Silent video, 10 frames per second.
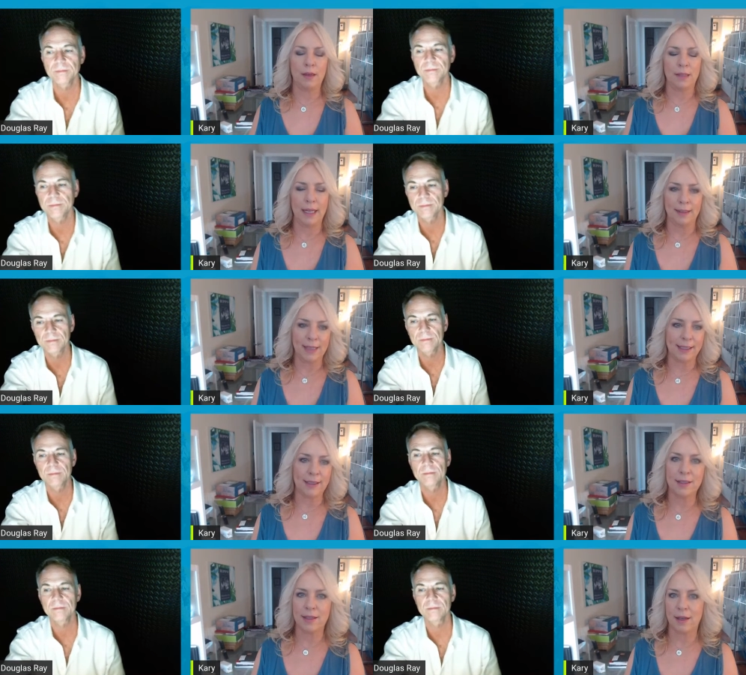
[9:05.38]
Speaker 1: like
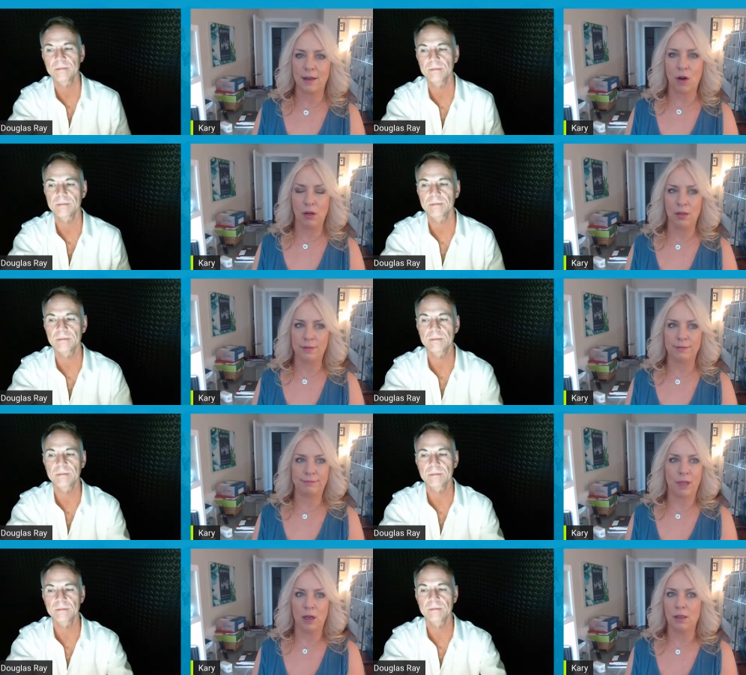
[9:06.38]
I said, all
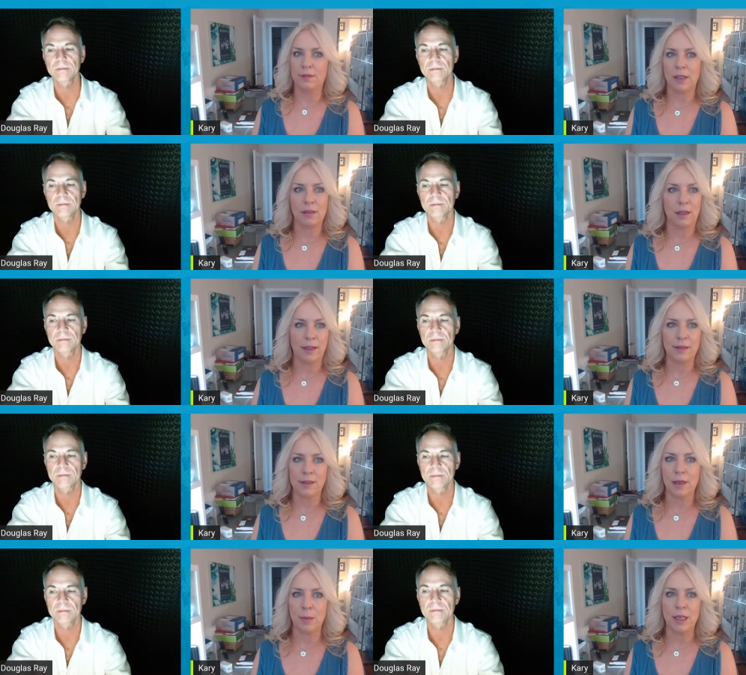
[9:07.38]
of our clients
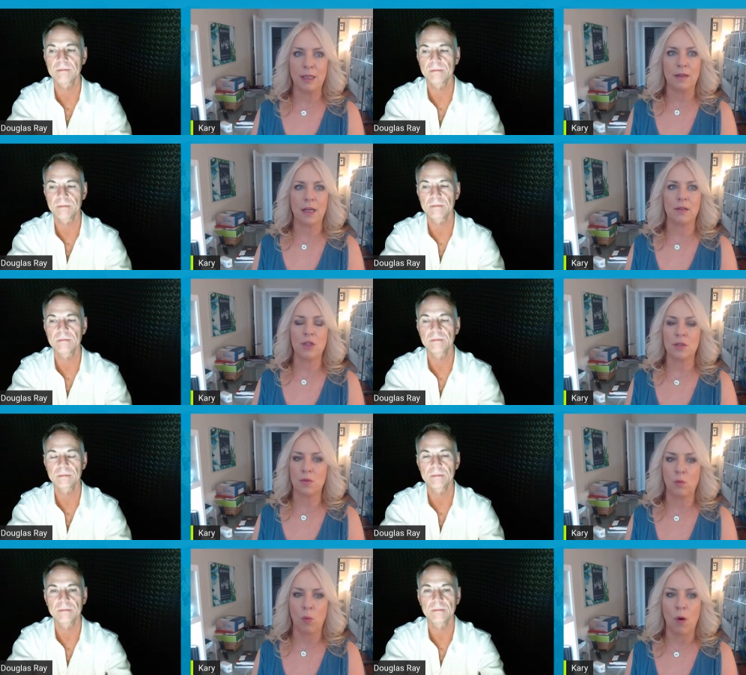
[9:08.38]
come in and just
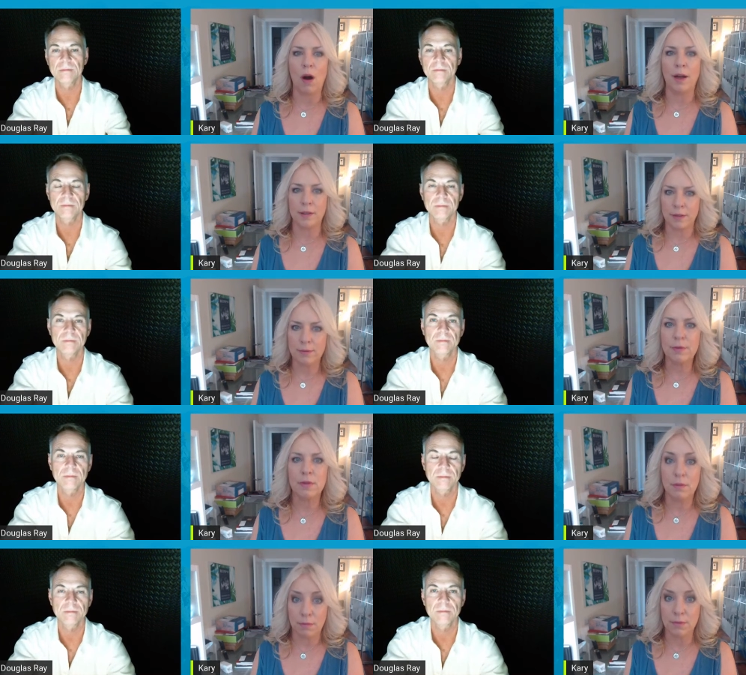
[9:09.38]
want
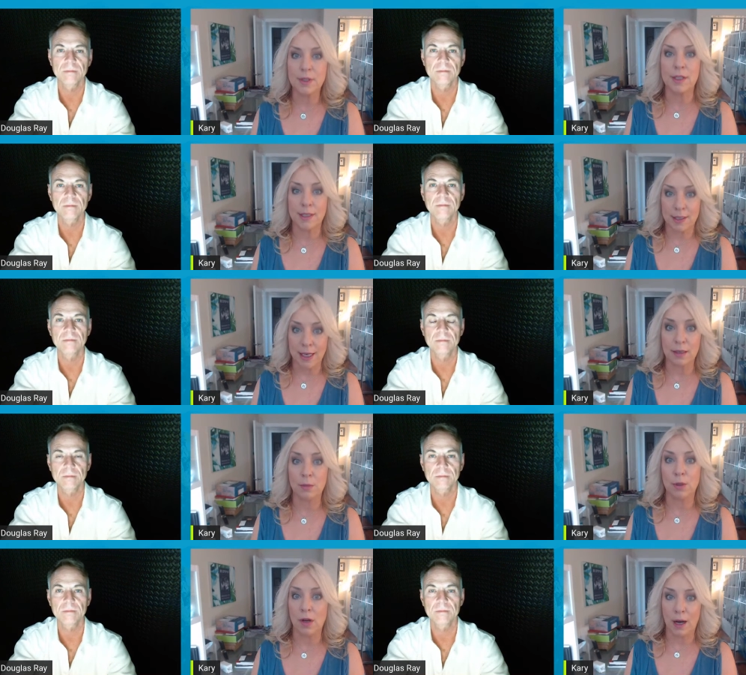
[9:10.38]

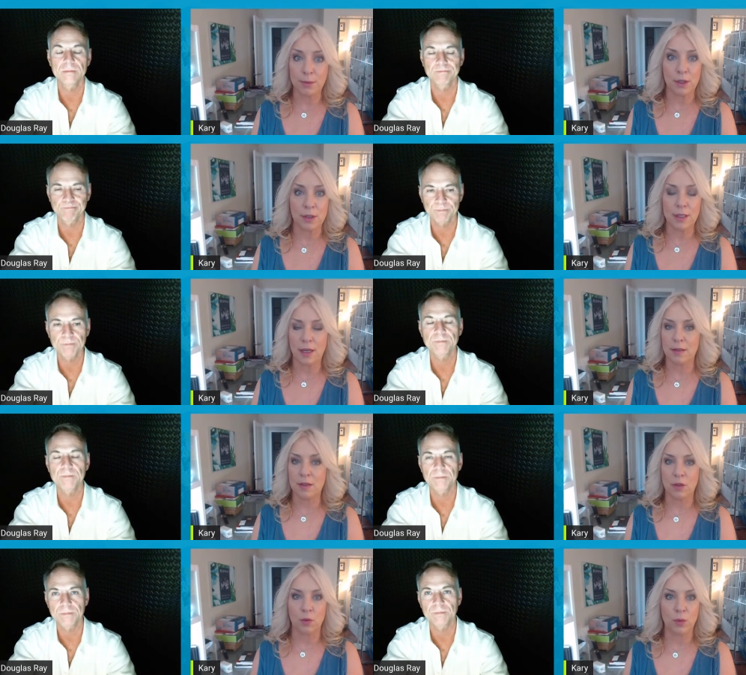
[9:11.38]
sustainable options, and
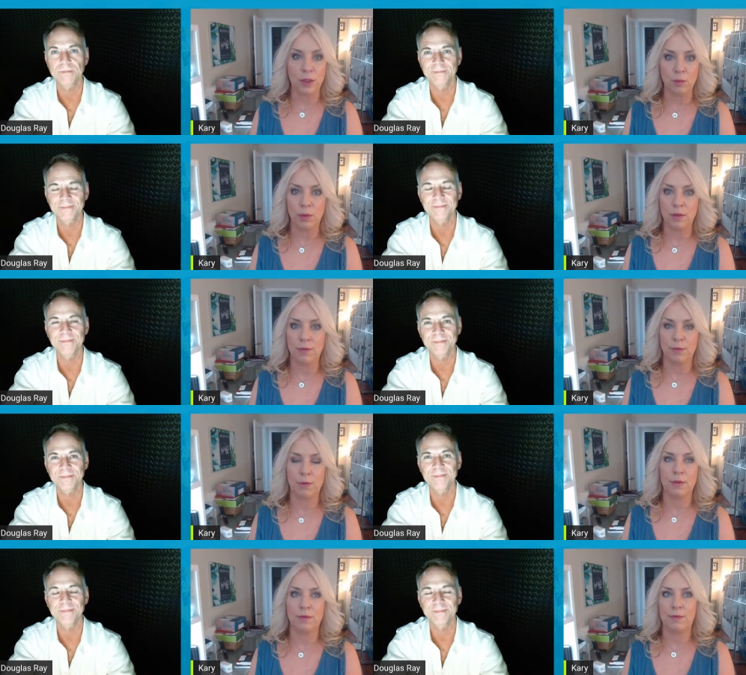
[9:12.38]
so
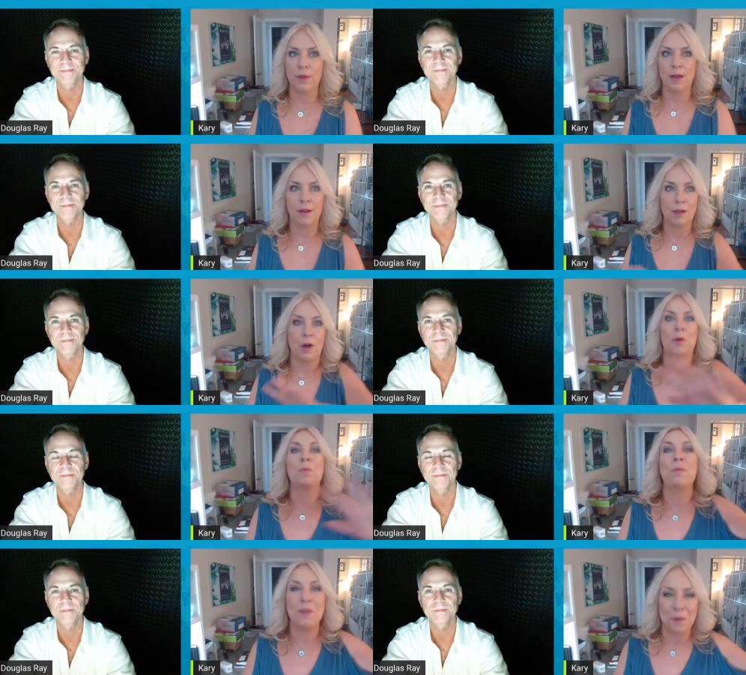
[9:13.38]
we've
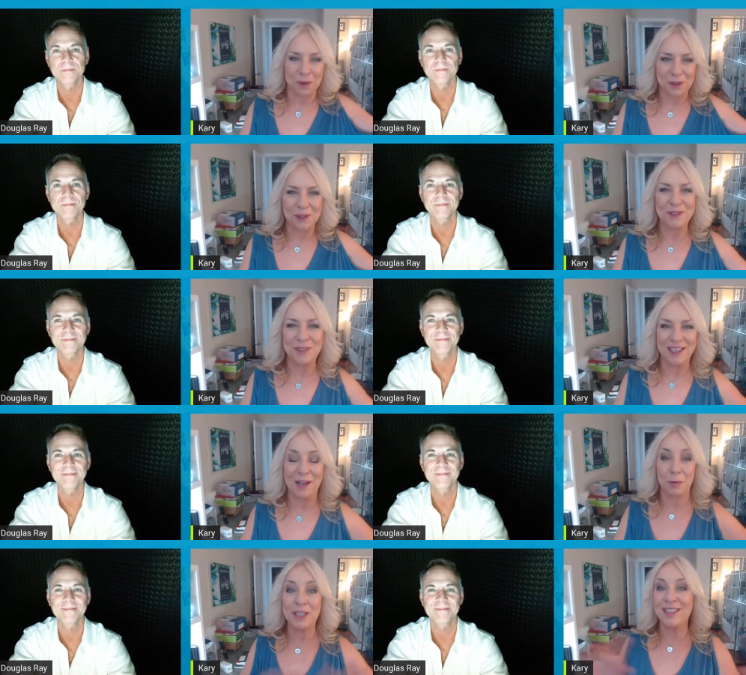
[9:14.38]
combed the world,
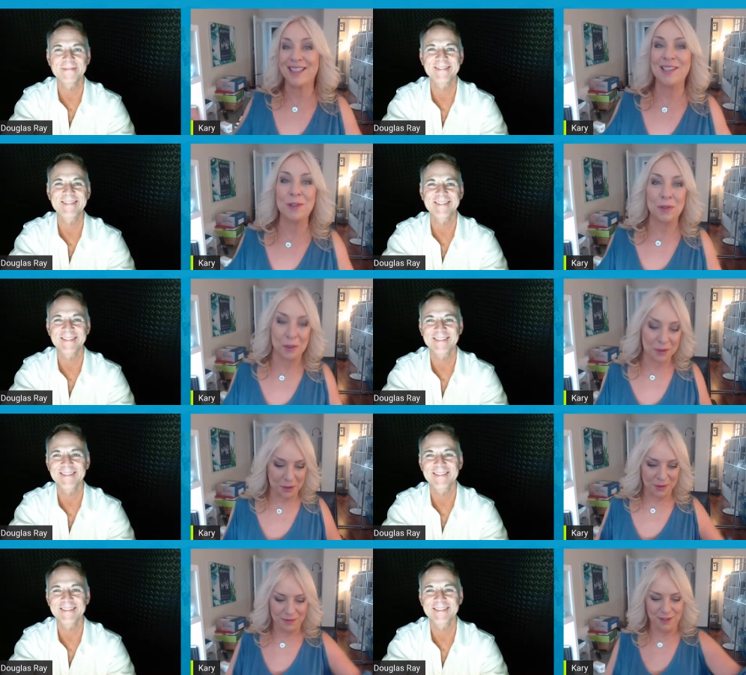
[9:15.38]
and we still do.
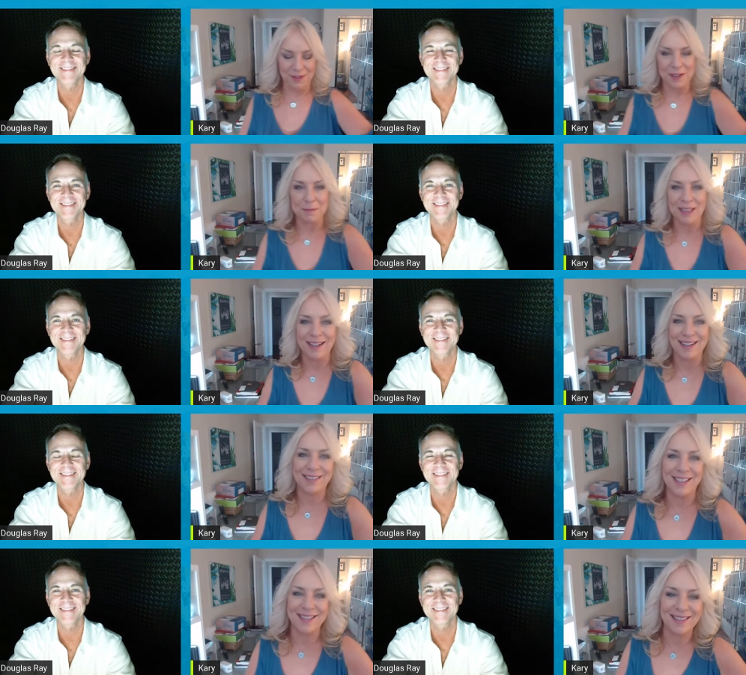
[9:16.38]
So if anybody
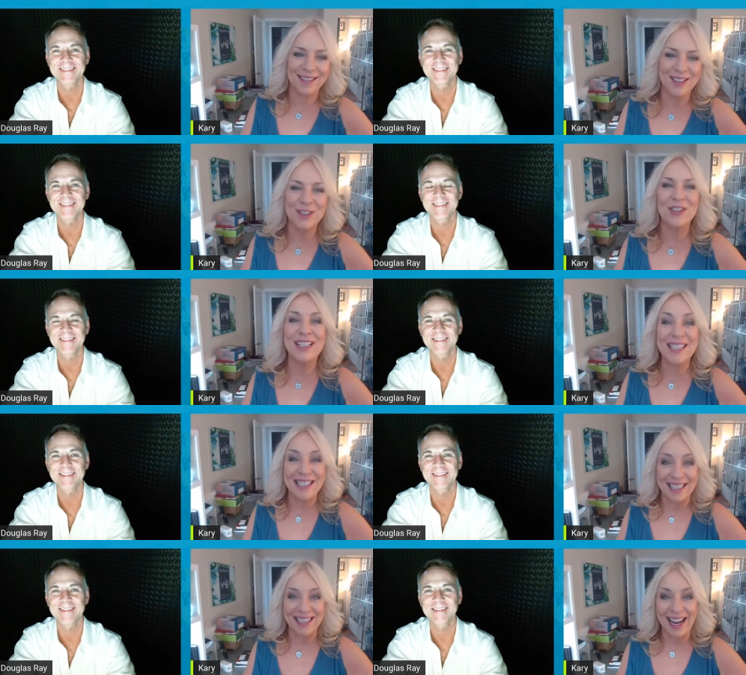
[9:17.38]
out there who's
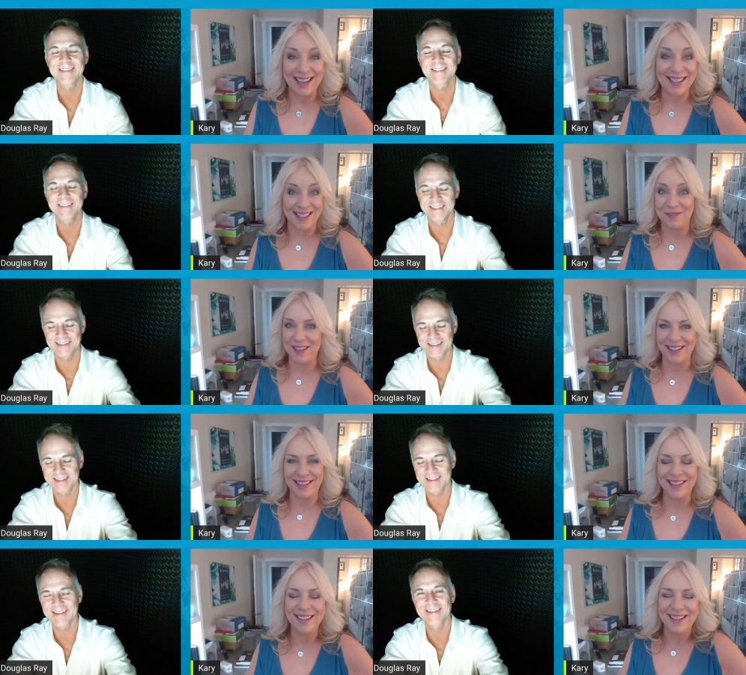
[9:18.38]
listening has something
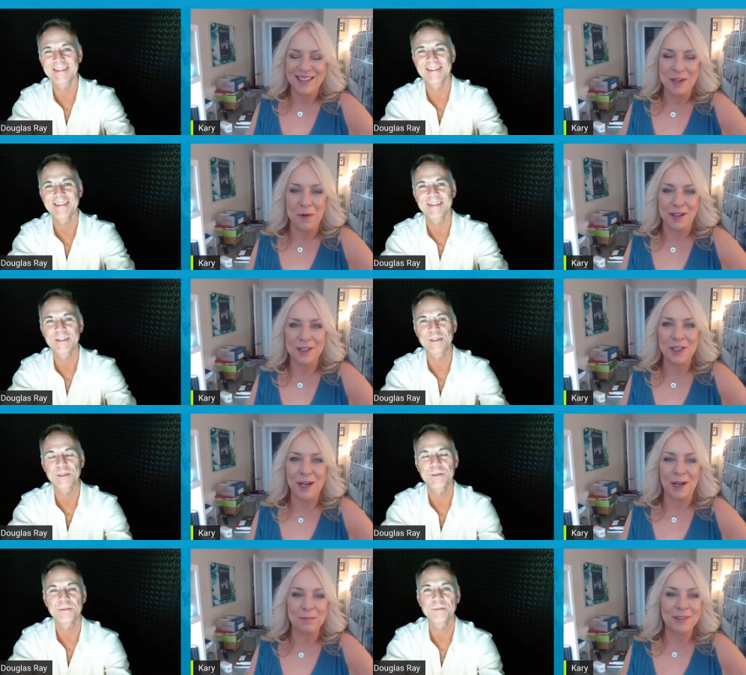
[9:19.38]
that you want to
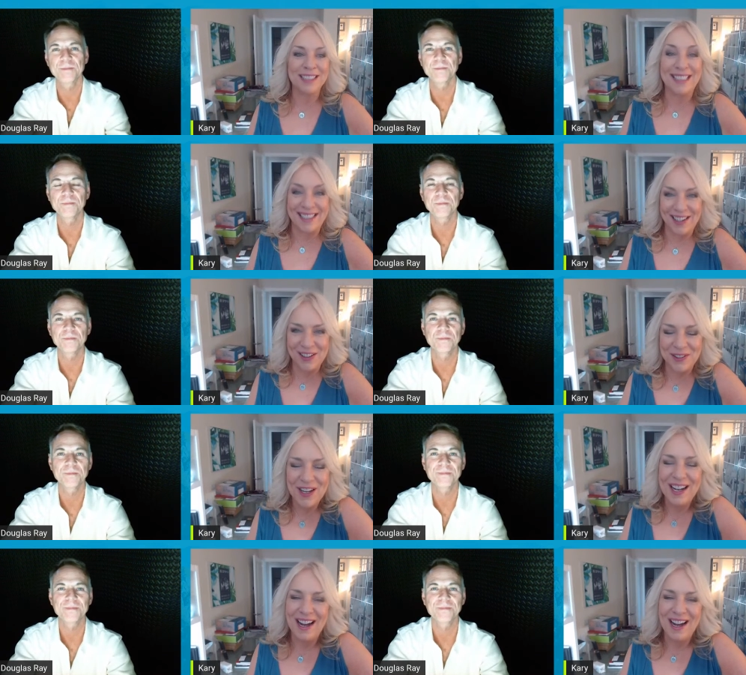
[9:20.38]
share, please do.